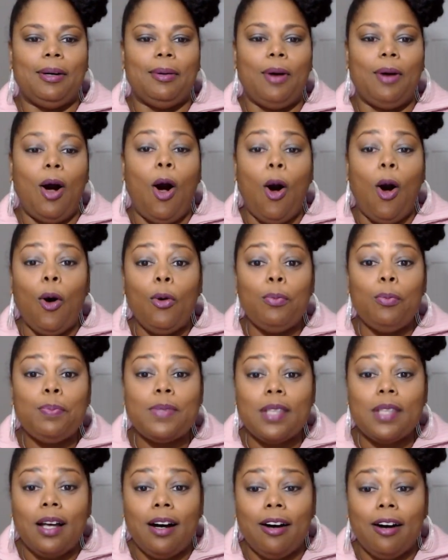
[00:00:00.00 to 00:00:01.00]

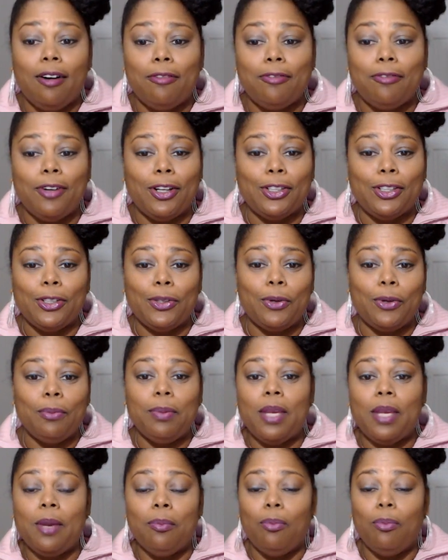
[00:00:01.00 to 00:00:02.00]
hopes of a little
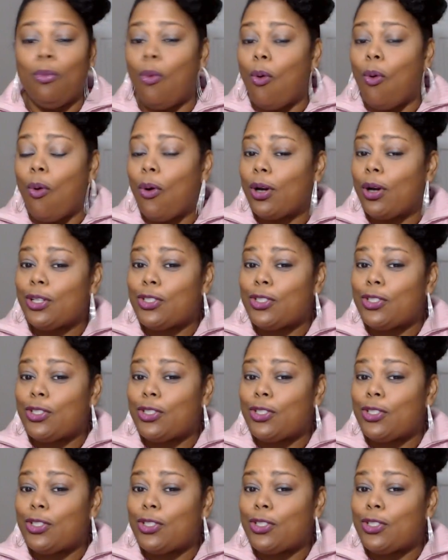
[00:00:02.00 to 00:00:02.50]
bit more